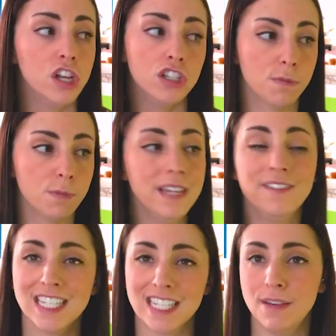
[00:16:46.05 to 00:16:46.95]
So
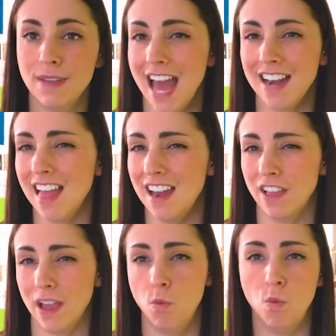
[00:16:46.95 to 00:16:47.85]
previously we had a lot of
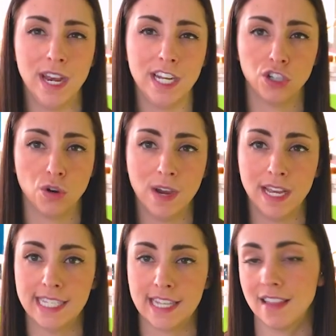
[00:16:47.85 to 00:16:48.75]
like wooden
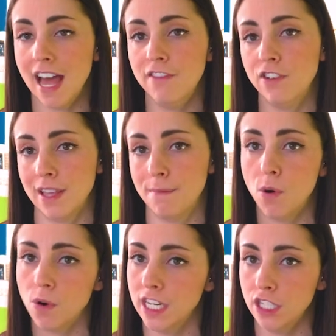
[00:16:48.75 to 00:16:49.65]
toys, a lot of really
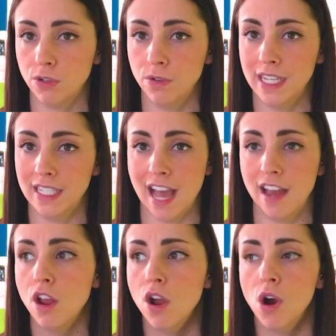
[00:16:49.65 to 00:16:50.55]
porous toys that